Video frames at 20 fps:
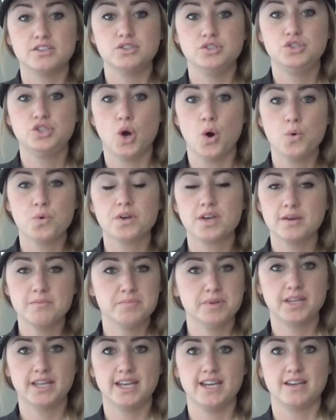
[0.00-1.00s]
don't
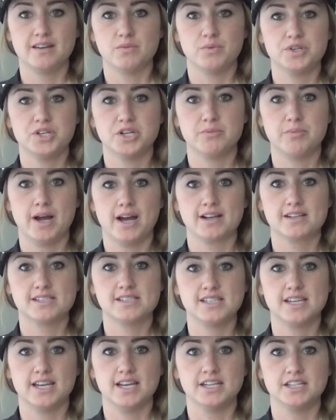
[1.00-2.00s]
complain when you're
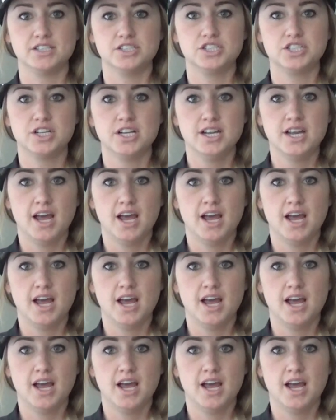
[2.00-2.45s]
backstage.